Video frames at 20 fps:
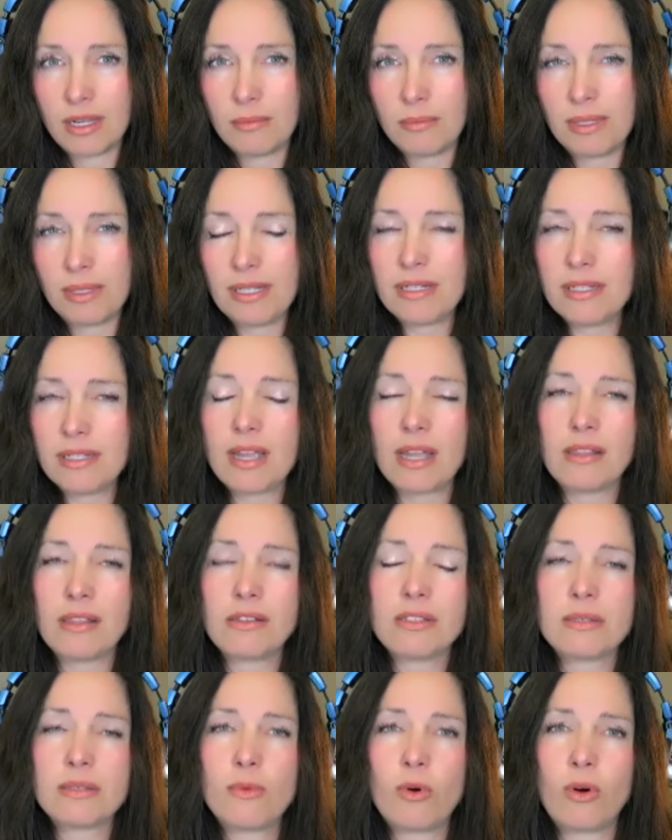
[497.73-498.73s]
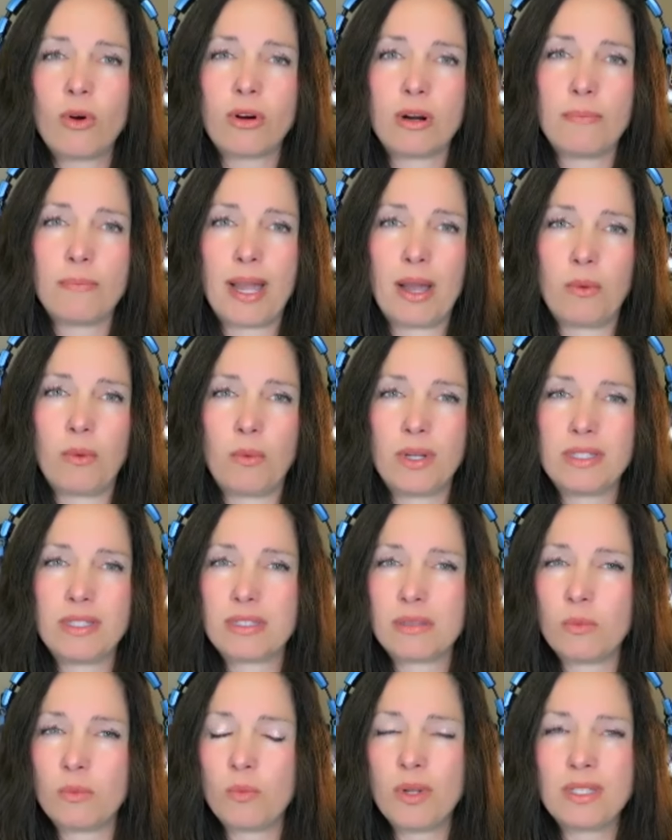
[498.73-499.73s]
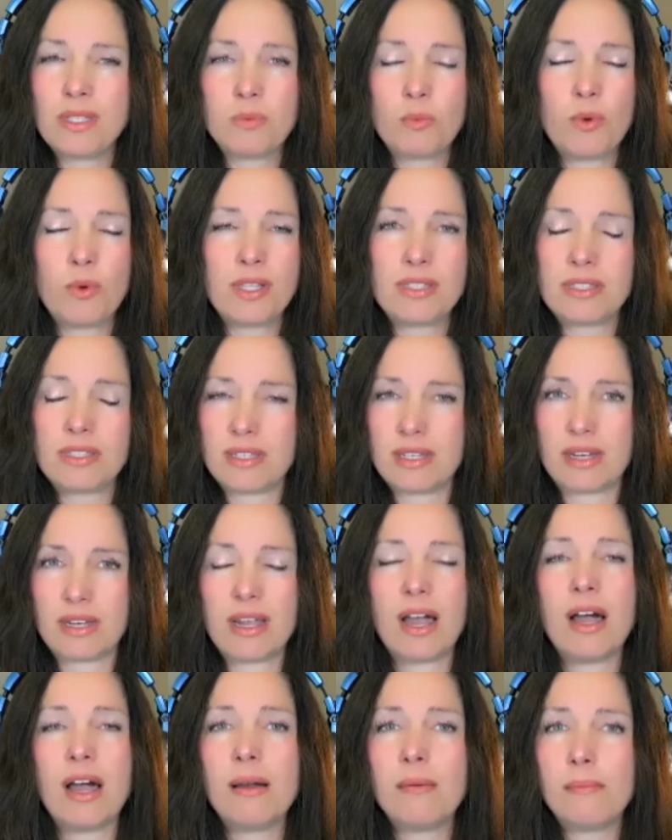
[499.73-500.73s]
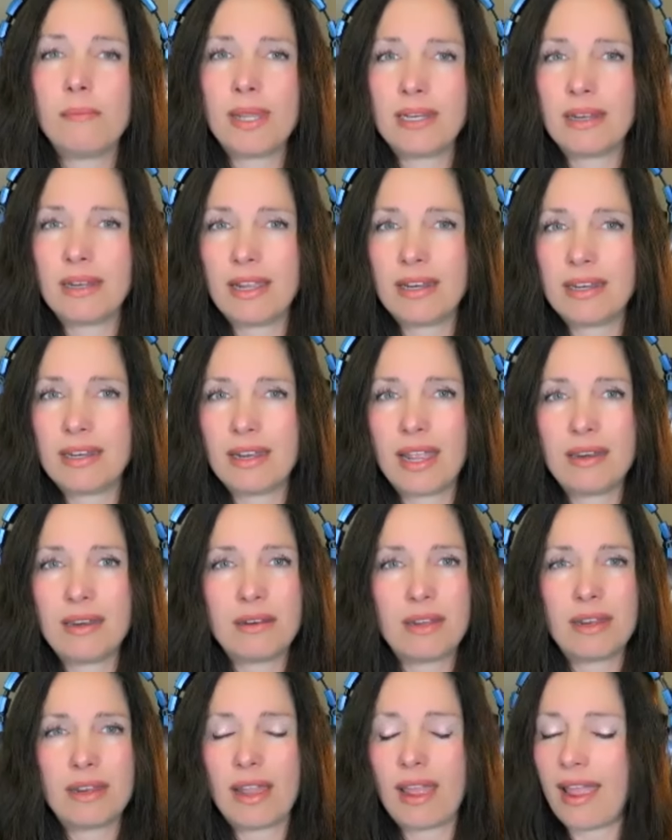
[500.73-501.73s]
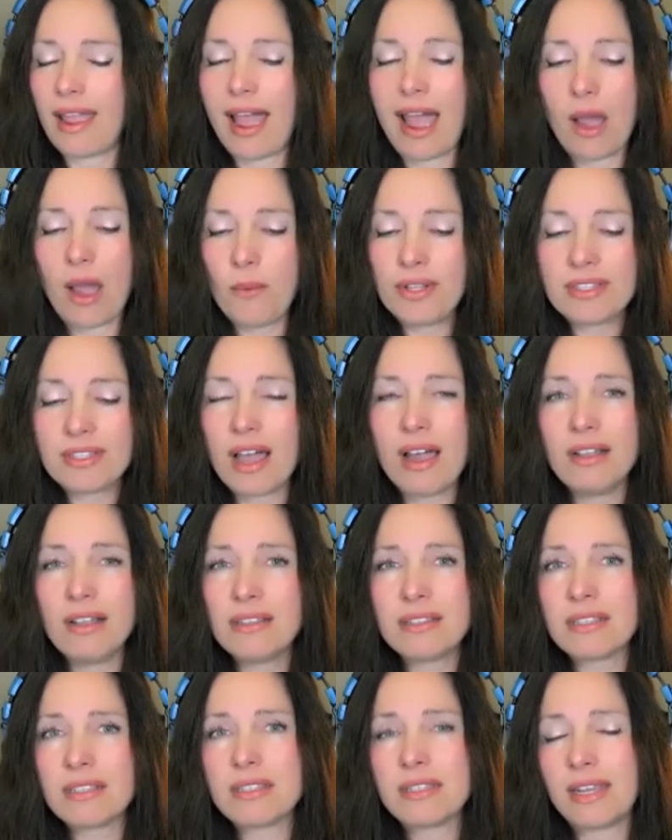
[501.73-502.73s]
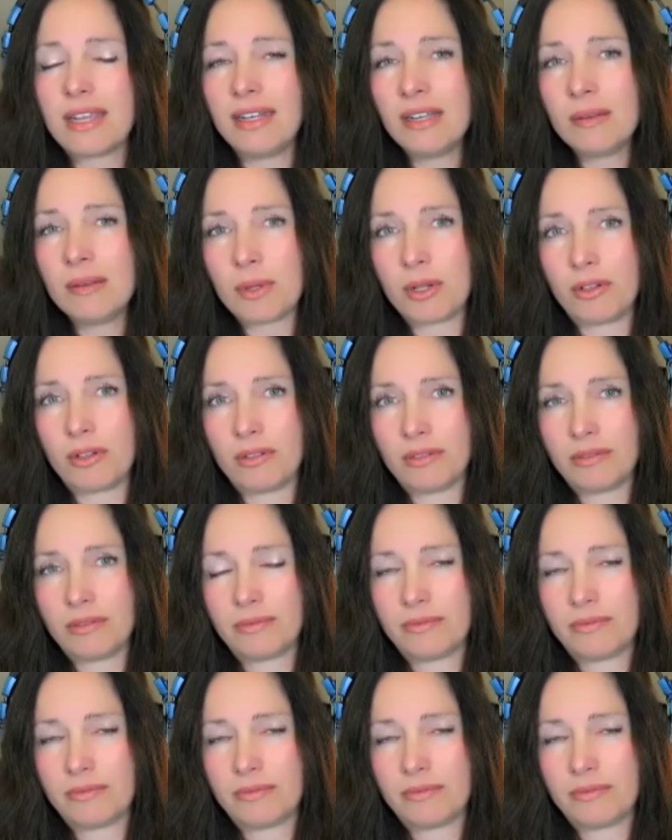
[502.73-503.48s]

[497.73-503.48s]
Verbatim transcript: Please tell us more about what's what's what's to come and and, and how it's unsustainable.